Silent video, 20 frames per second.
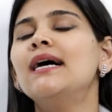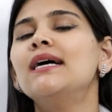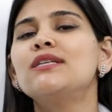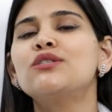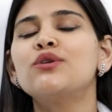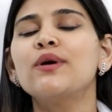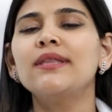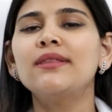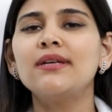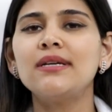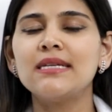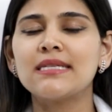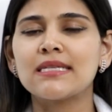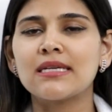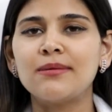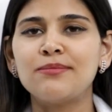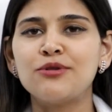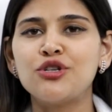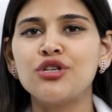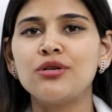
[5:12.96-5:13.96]
So in the
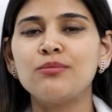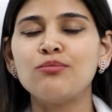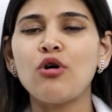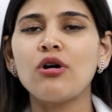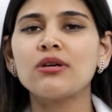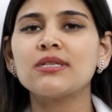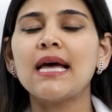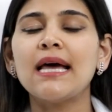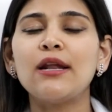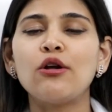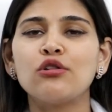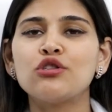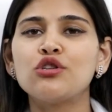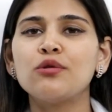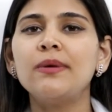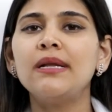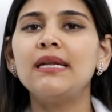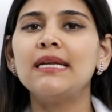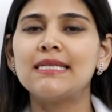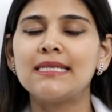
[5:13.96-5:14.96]
description box, I'll
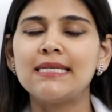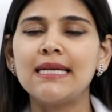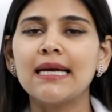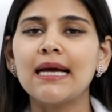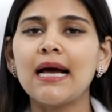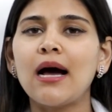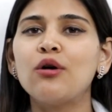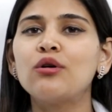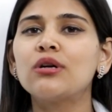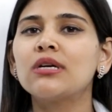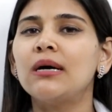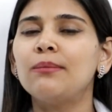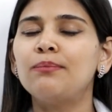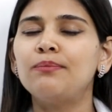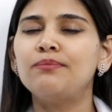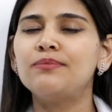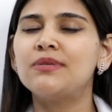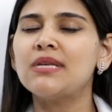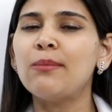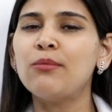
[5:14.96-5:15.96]
also be listing
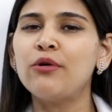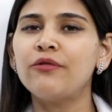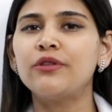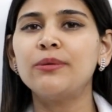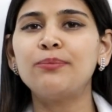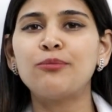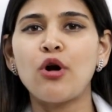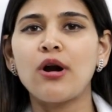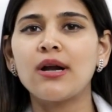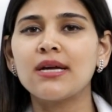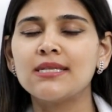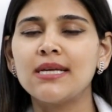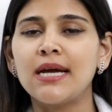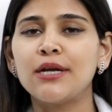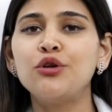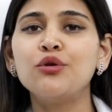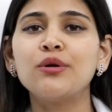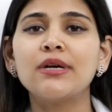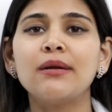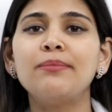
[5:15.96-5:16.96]
out some of the products
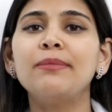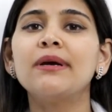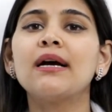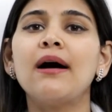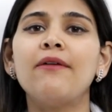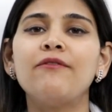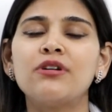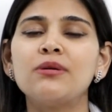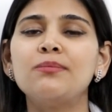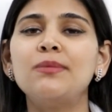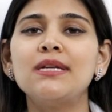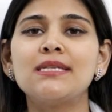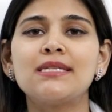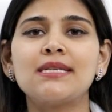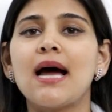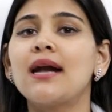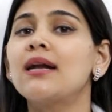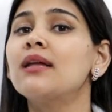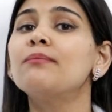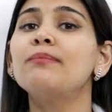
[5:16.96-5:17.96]
that you can be comfortably
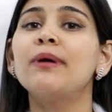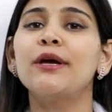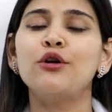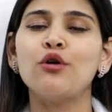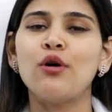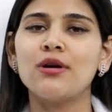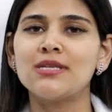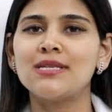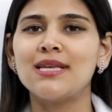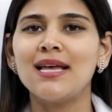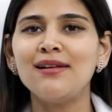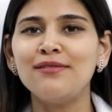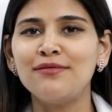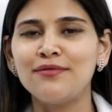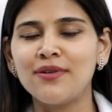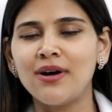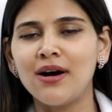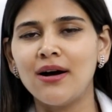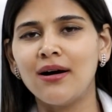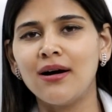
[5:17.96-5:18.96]
starting by
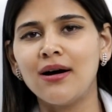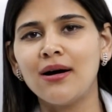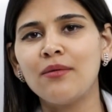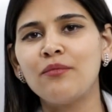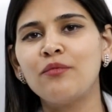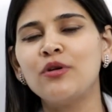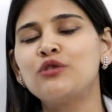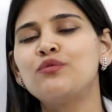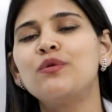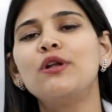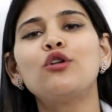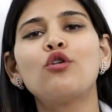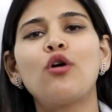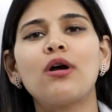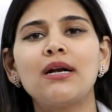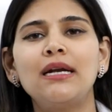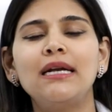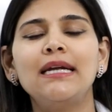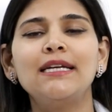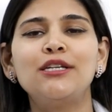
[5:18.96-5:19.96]
yourself, which will
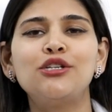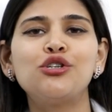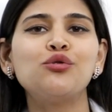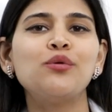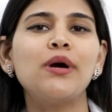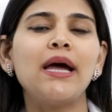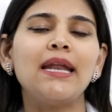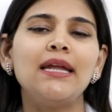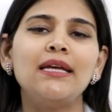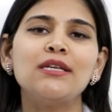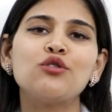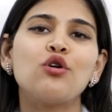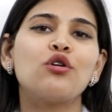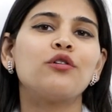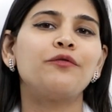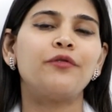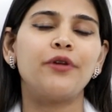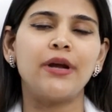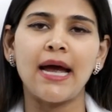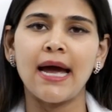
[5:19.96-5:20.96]
not lead to any sort
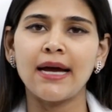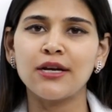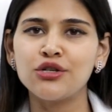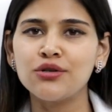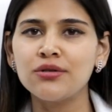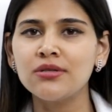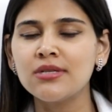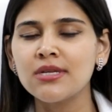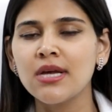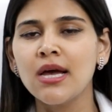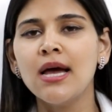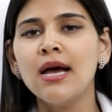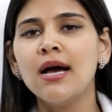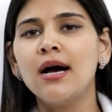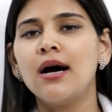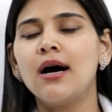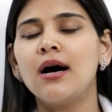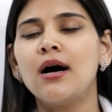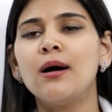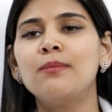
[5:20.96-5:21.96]
of reactions.
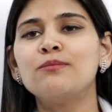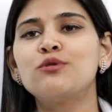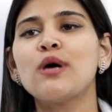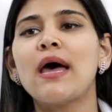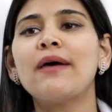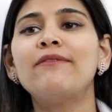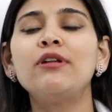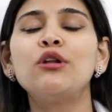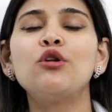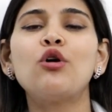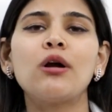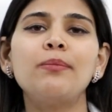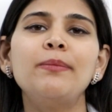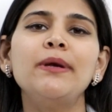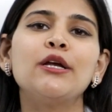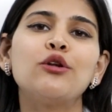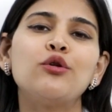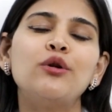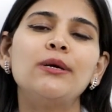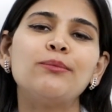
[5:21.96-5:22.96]
So I will not be
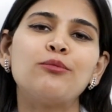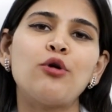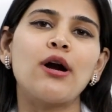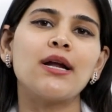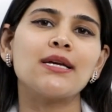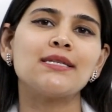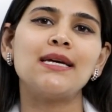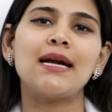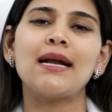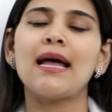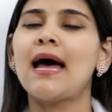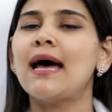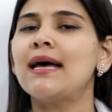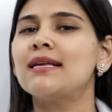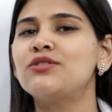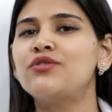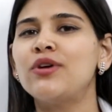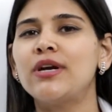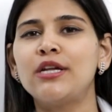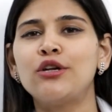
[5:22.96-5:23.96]
including products that
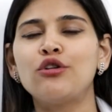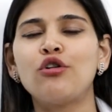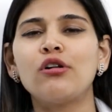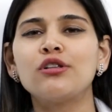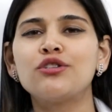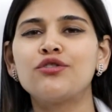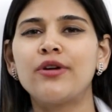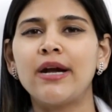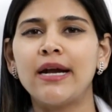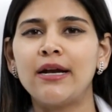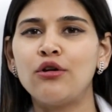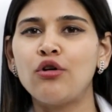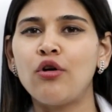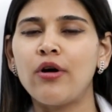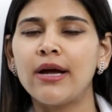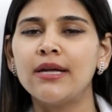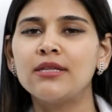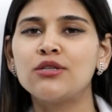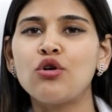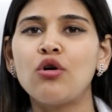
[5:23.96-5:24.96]
has retinols,
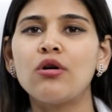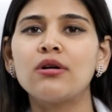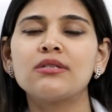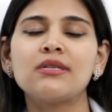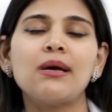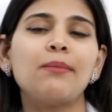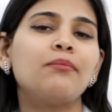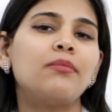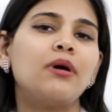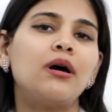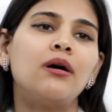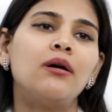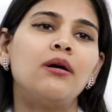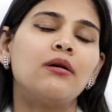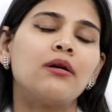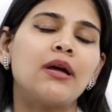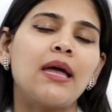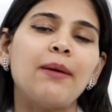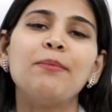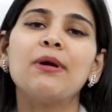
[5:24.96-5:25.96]
retinoids, or some
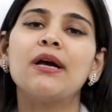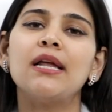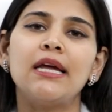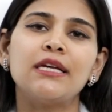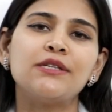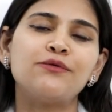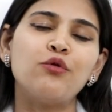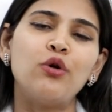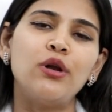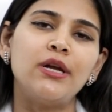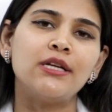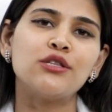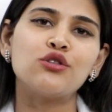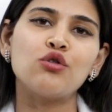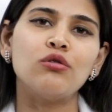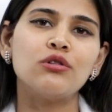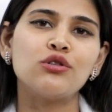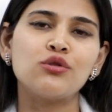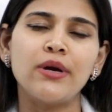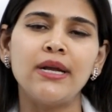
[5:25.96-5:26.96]
chemical
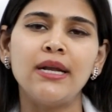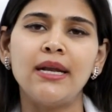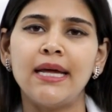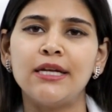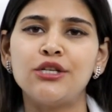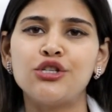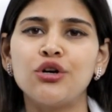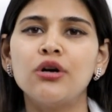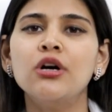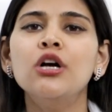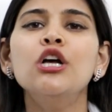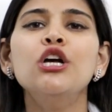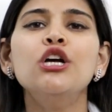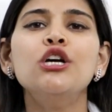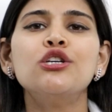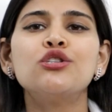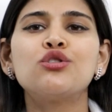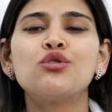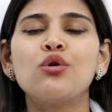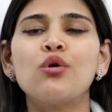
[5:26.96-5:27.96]
exfoliants also in nature.
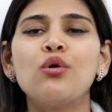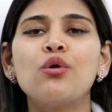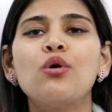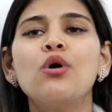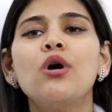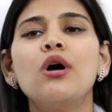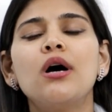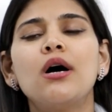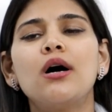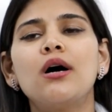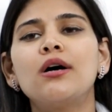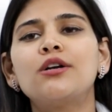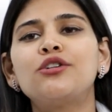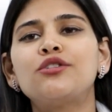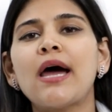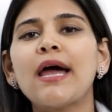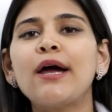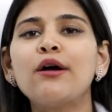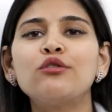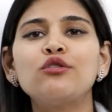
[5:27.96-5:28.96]
So
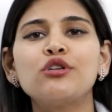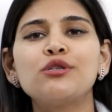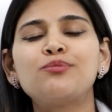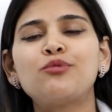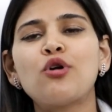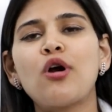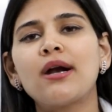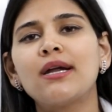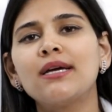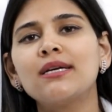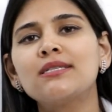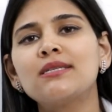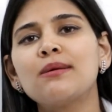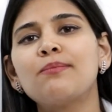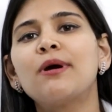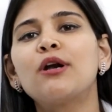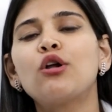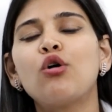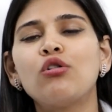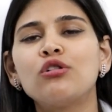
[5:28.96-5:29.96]
try out those products,
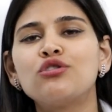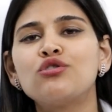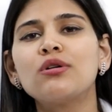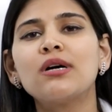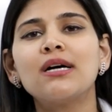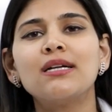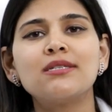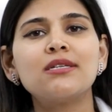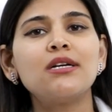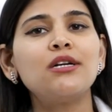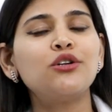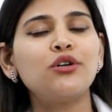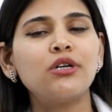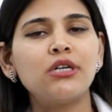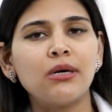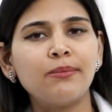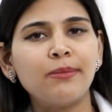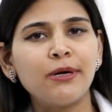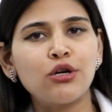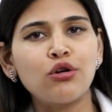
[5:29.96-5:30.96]
but also consult your
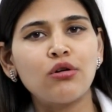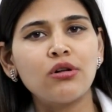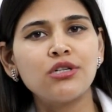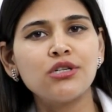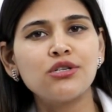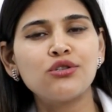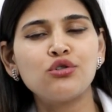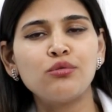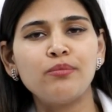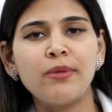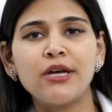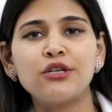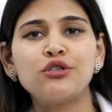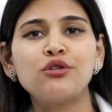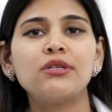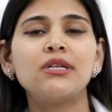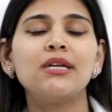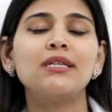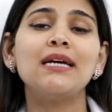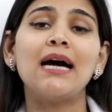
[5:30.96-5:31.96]
dermatologist to make
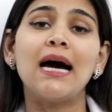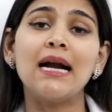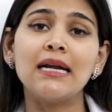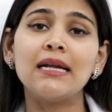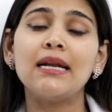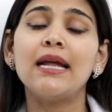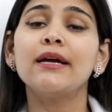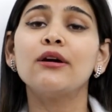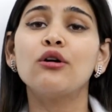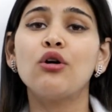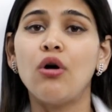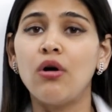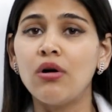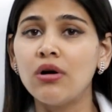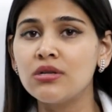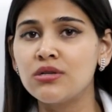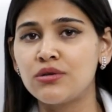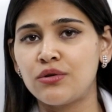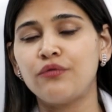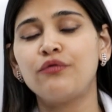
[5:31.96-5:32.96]
sure that the underlying
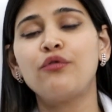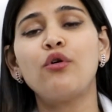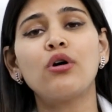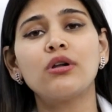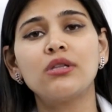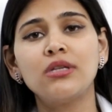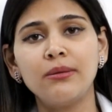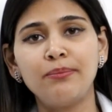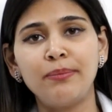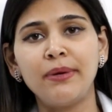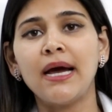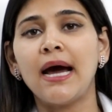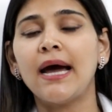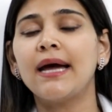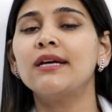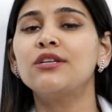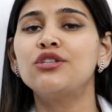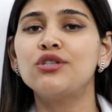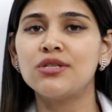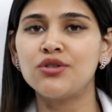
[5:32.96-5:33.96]
cause for the
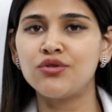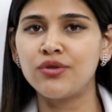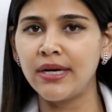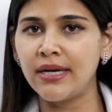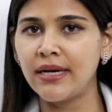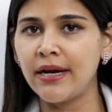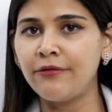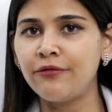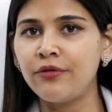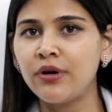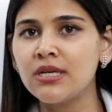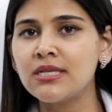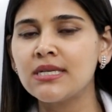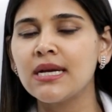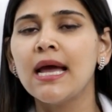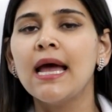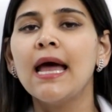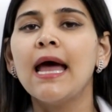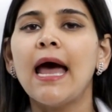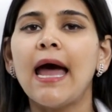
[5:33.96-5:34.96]
PIH is treated first.
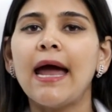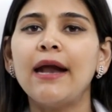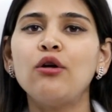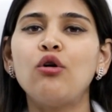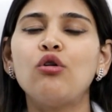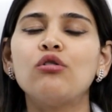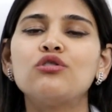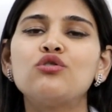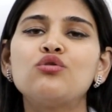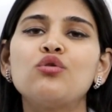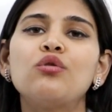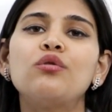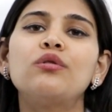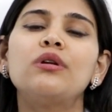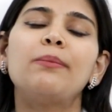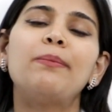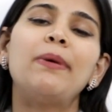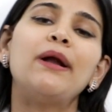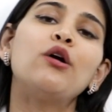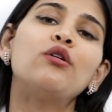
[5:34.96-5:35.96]
And also,
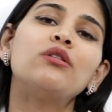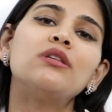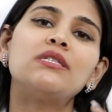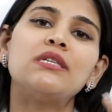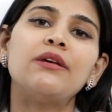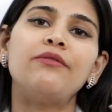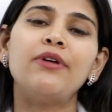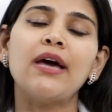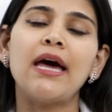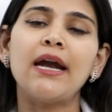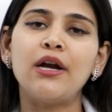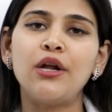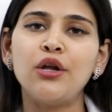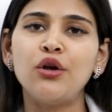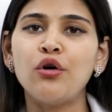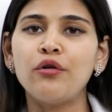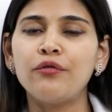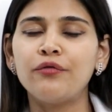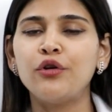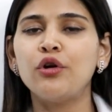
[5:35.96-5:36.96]
depending on the
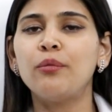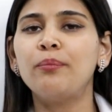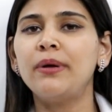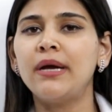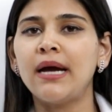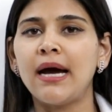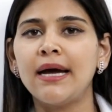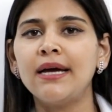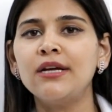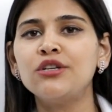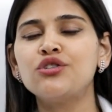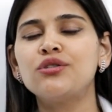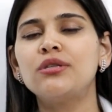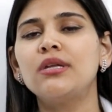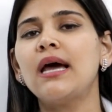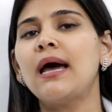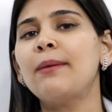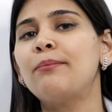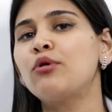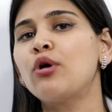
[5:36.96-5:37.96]
severity of your PIH,
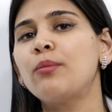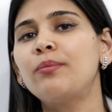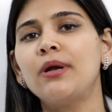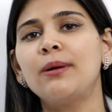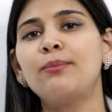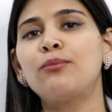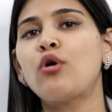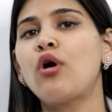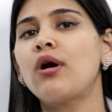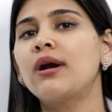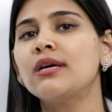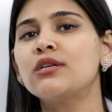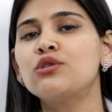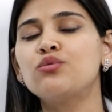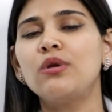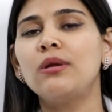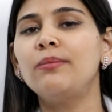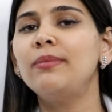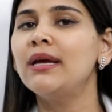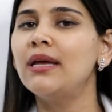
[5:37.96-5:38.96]
appropriate
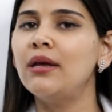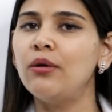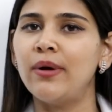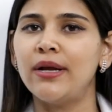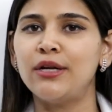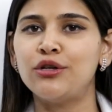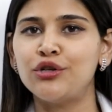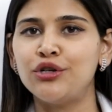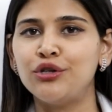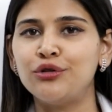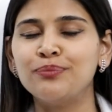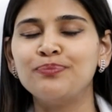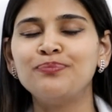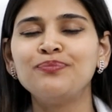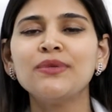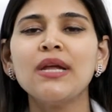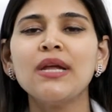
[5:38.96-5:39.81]
products will be given to you.